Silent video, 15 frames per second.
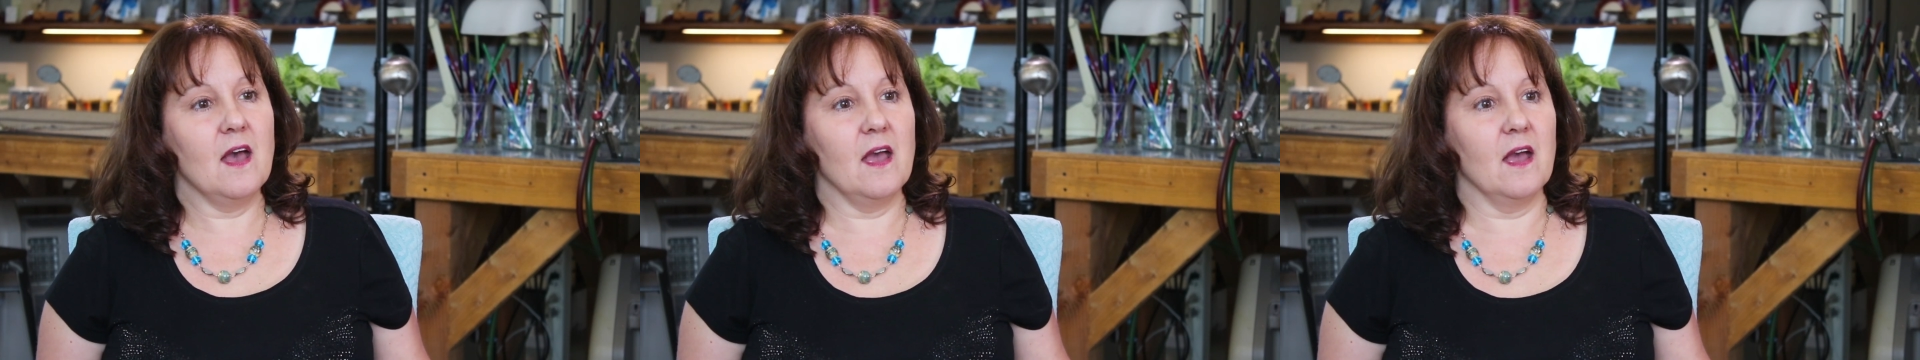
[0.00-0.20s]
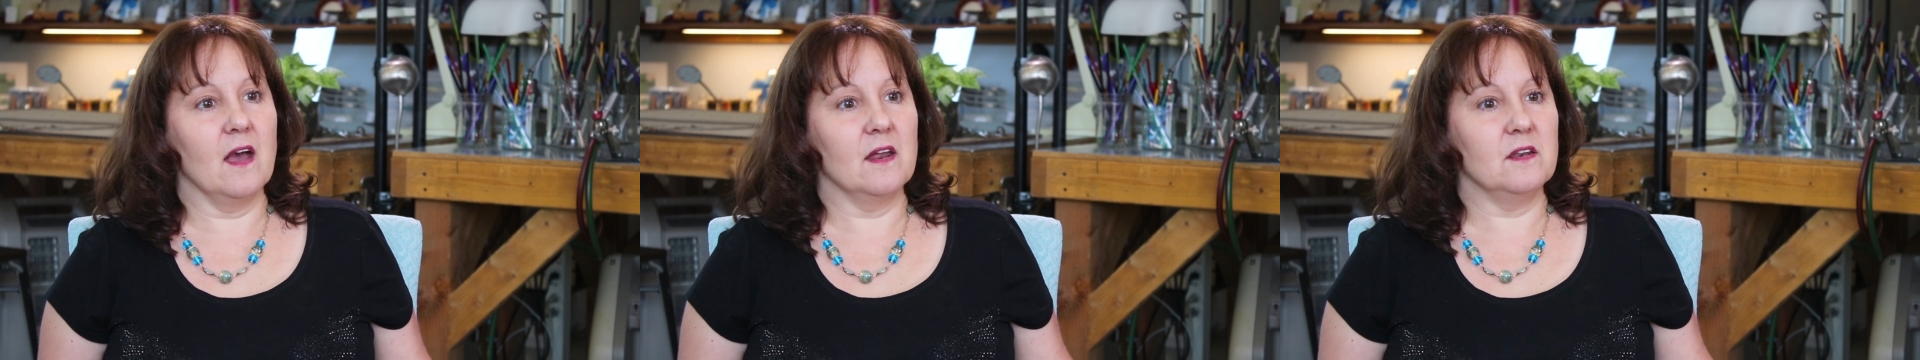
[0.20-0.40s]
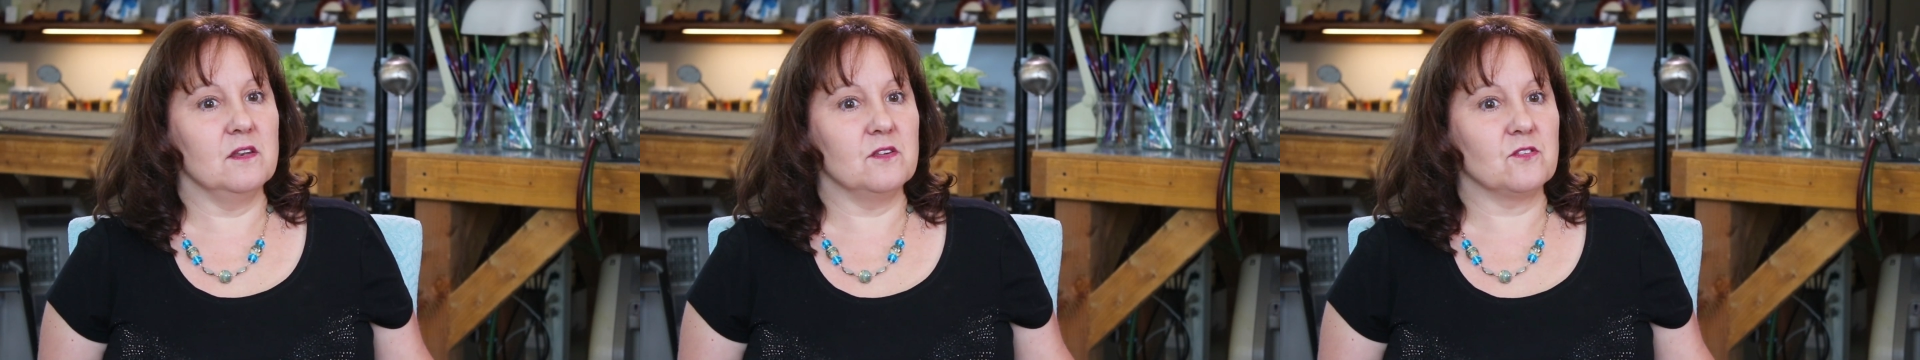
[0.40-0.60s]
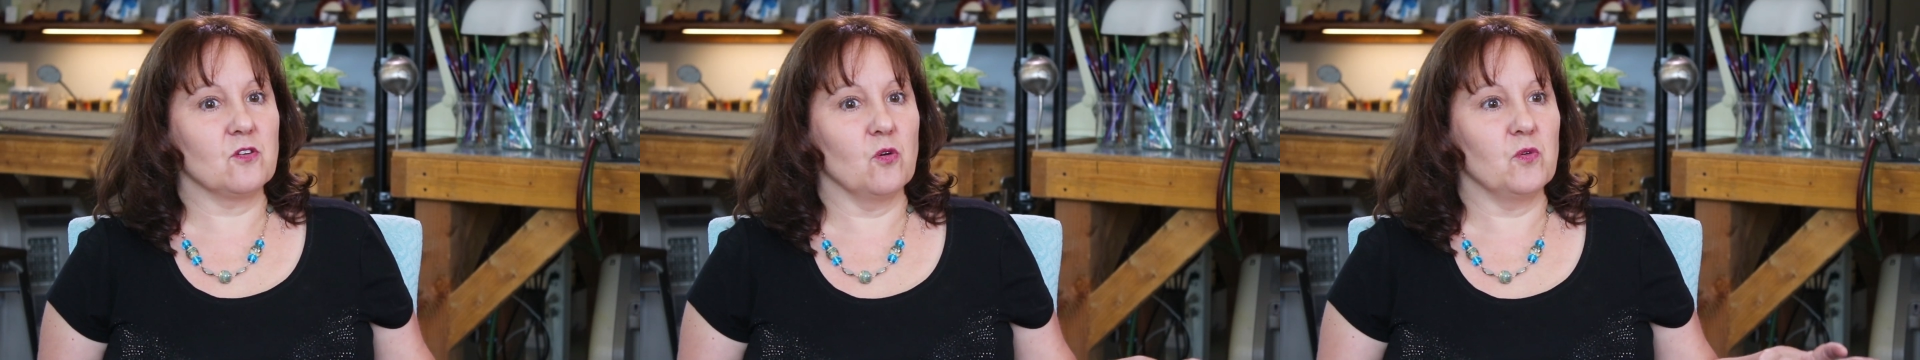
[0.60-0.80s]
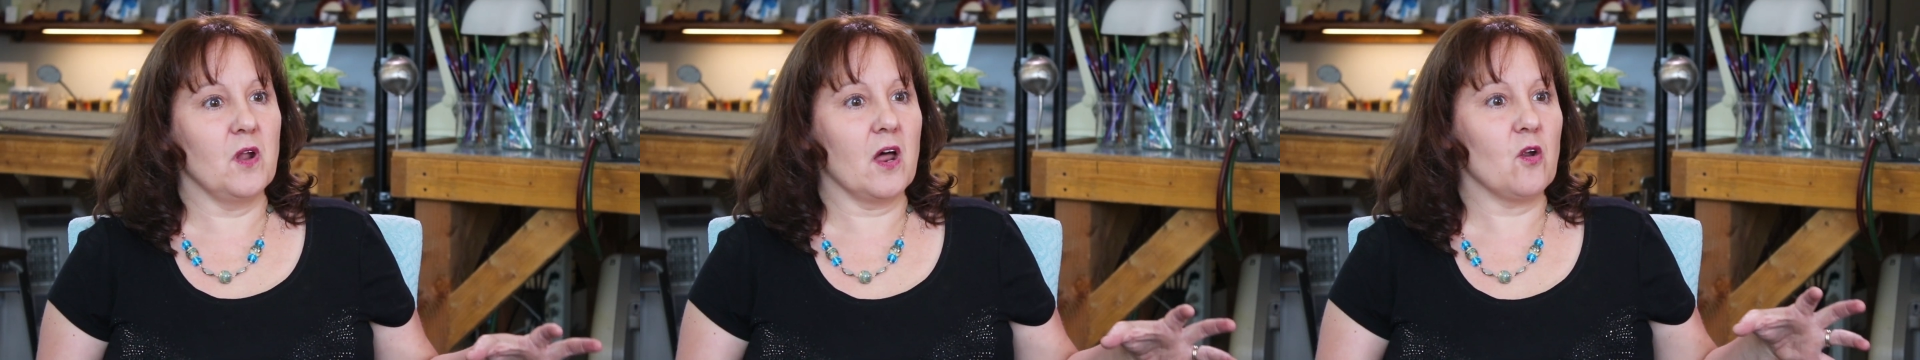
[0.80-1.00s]
And
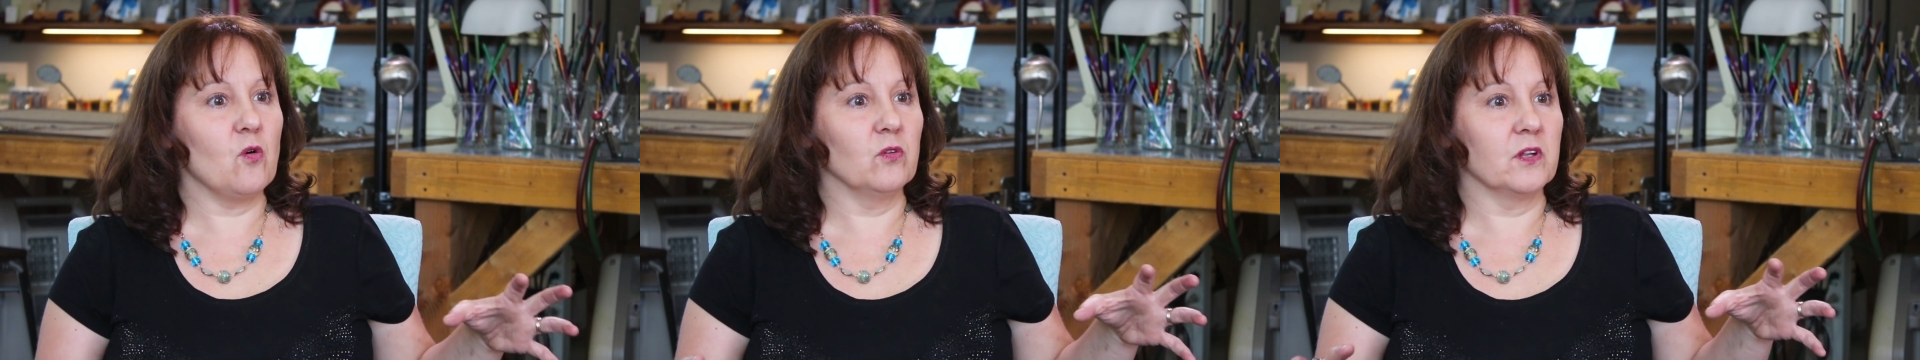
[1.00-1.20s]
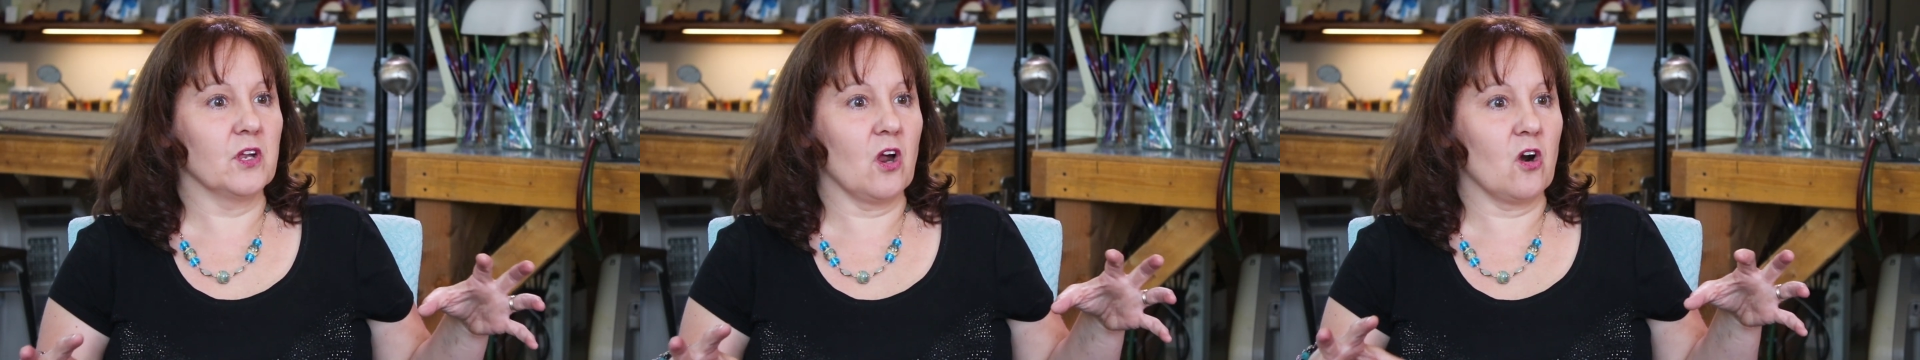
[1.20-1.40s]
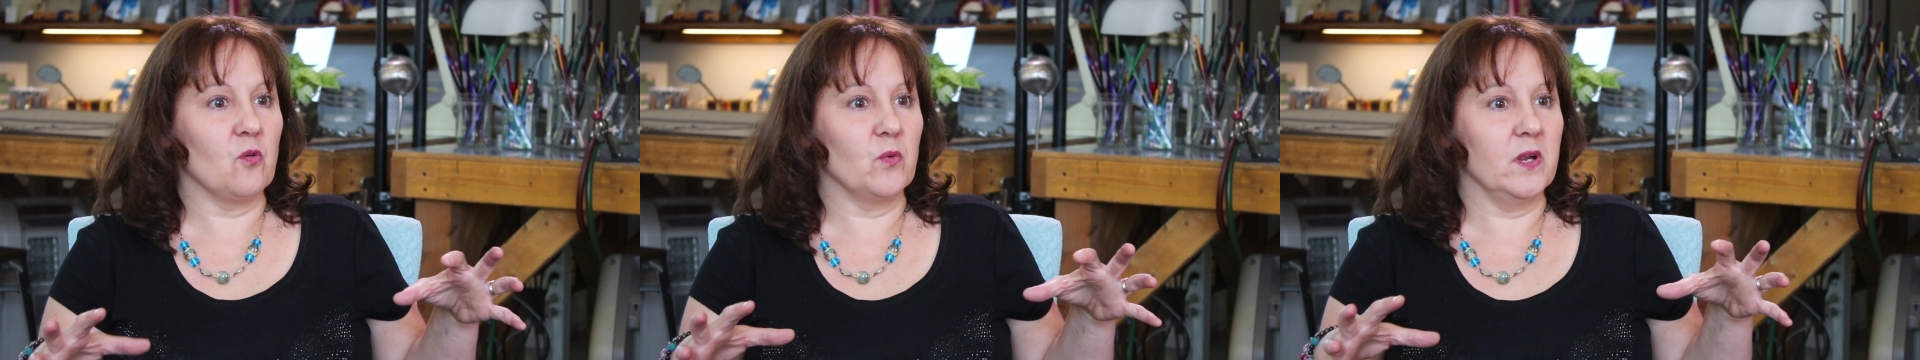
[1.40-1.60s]
so not only are